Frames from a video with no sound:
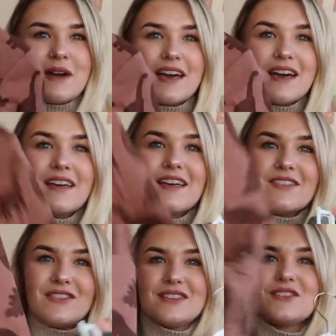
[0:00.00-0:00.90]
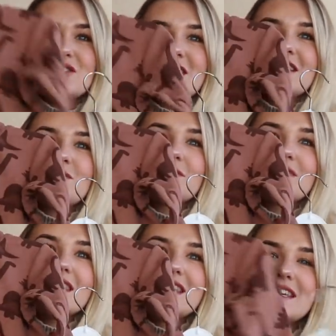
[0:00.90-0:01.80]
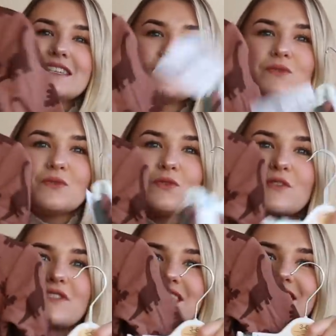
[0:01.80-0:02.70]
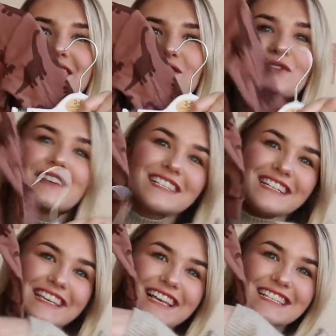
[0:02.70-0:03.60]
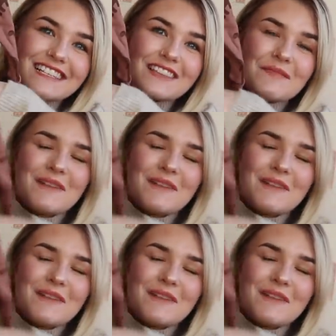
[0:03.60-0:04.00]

wear this hoodie with these, or these, obviously, that's like the